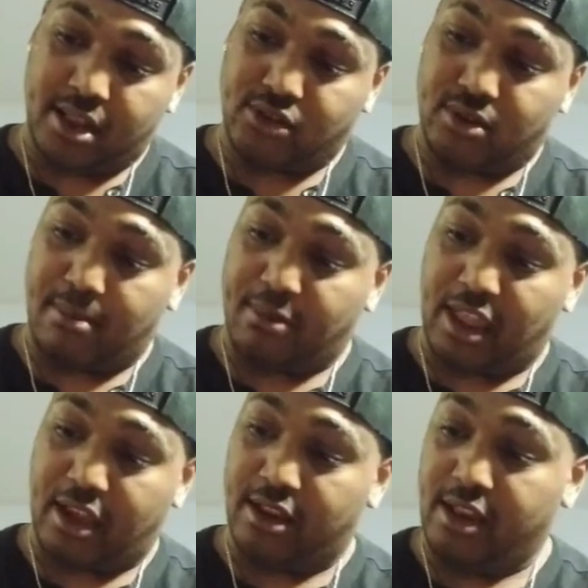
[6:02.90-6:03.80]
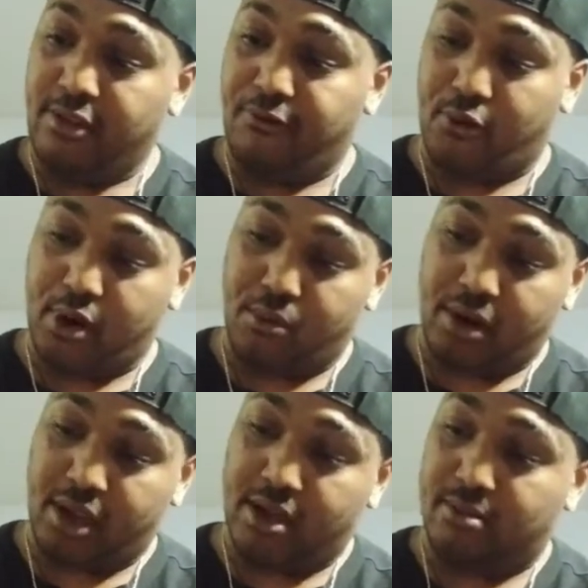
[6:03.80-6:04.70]
I'm like a neat freak when
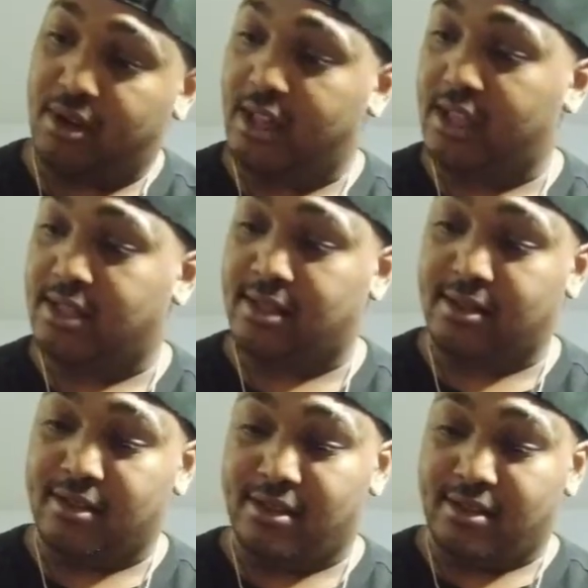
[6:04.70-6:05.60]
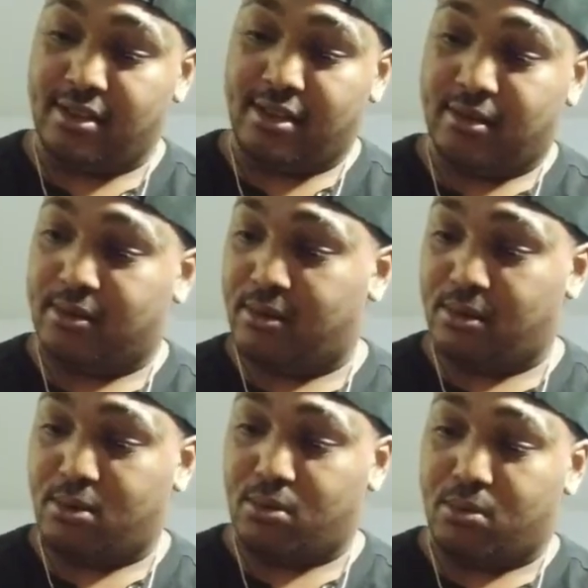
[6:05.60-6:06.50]
it comes to this.
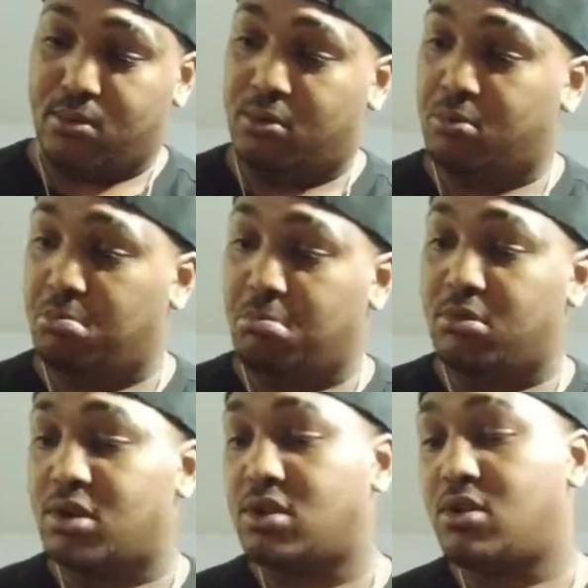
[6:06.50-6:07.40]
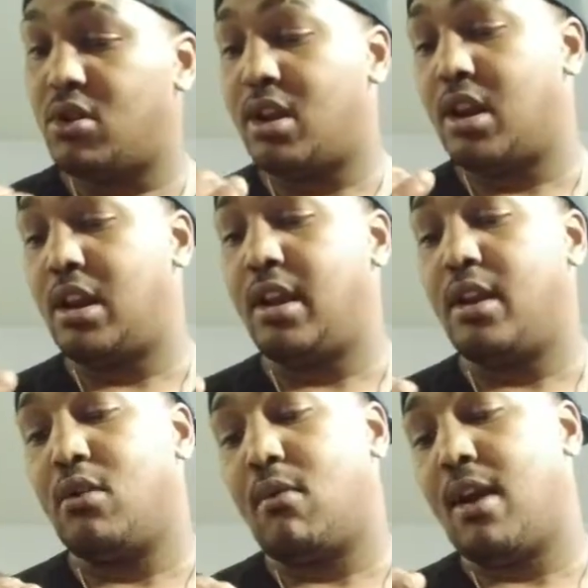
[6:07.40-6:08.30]
Just go ahead and clean
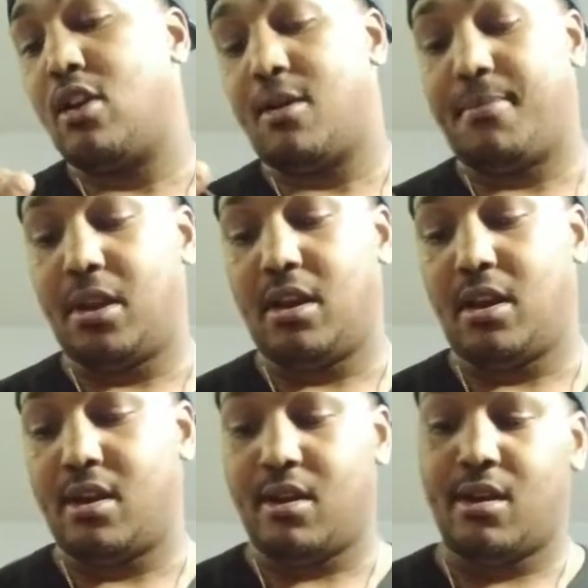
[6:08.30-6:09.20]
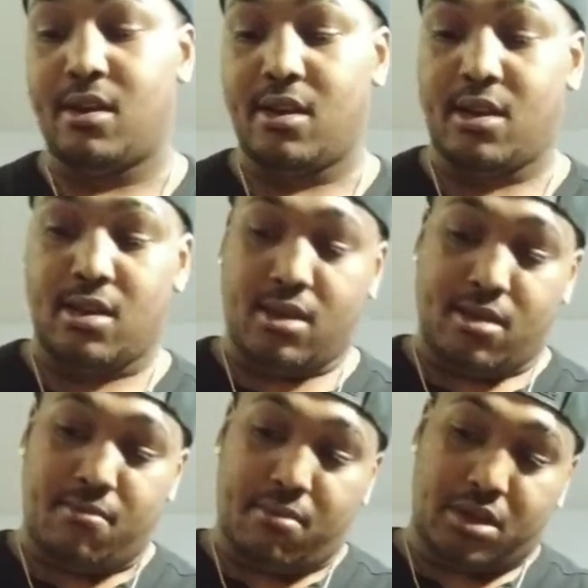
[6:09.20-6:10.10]
around up in there.
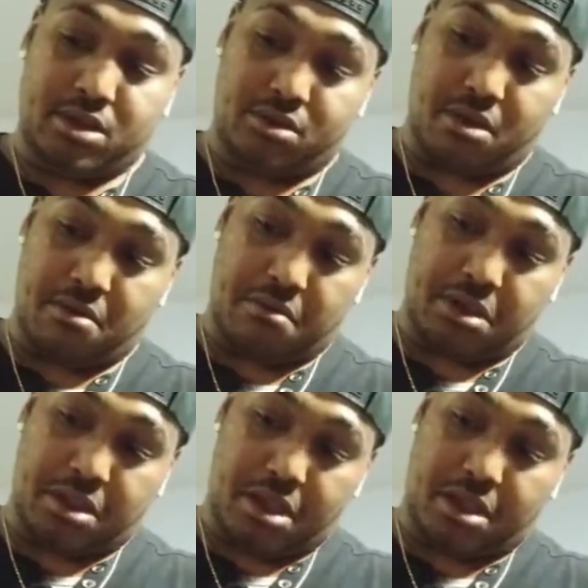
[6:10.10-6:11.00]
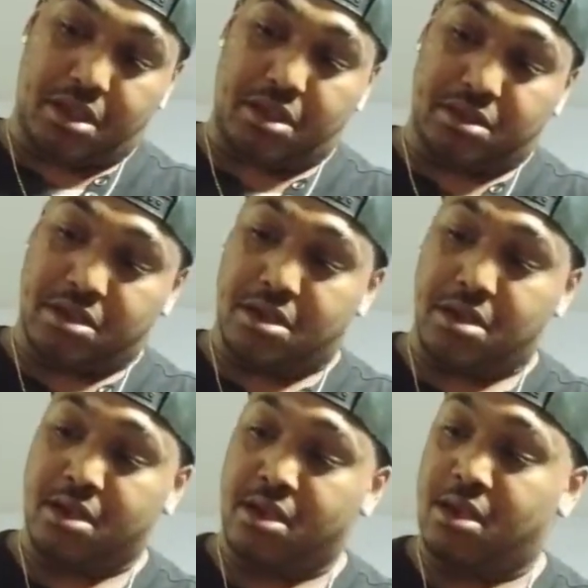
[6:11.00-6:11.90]
Make sure everything is
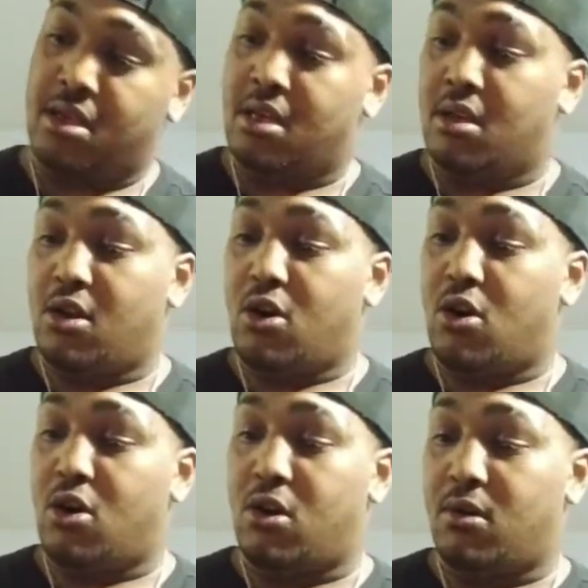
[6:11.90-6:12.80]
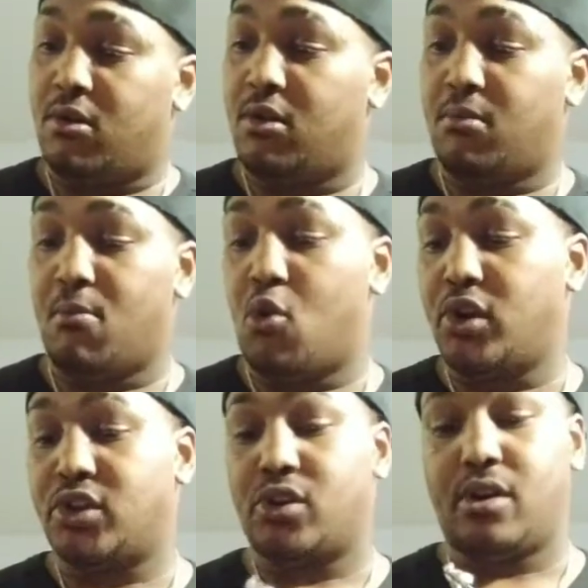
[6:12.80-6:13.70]
all
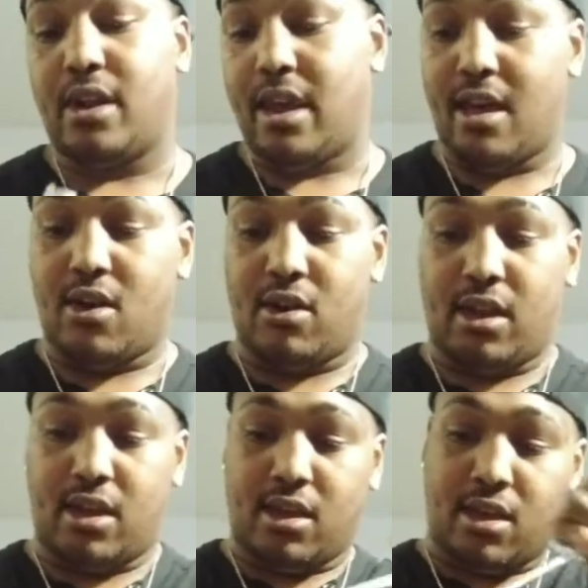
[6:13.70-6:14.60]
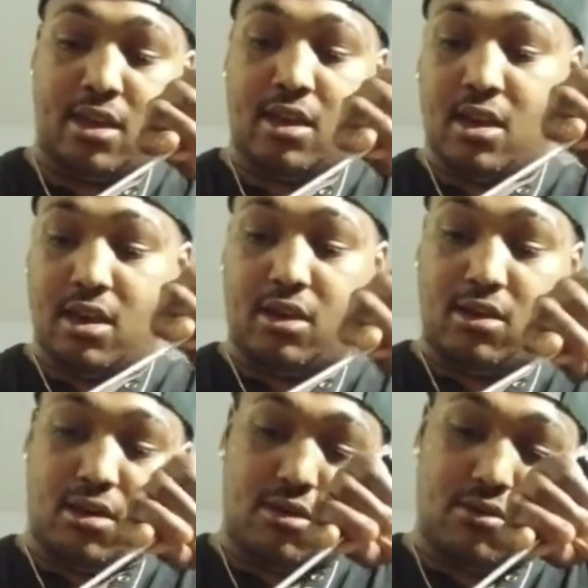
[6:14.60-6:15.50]
moistured down and, you
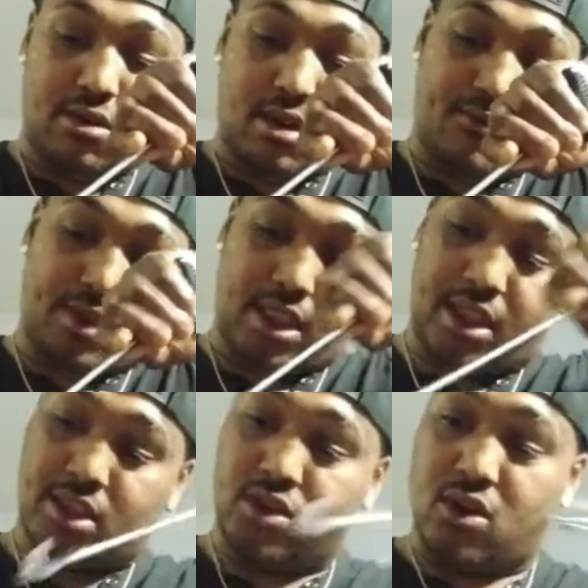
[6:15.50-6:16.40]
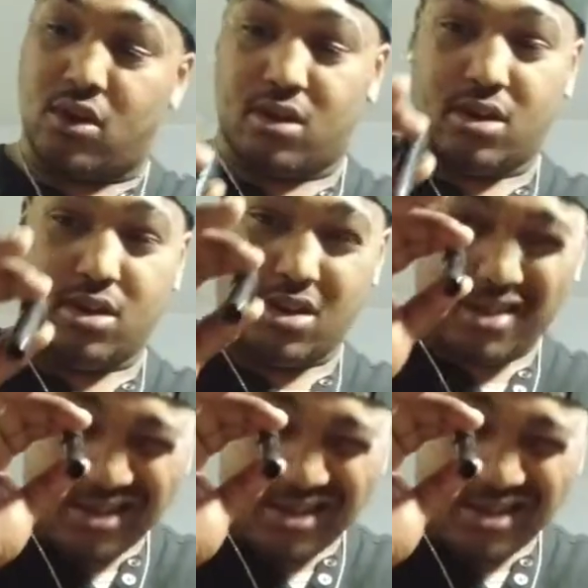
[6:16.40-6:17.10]
know, everything is all good.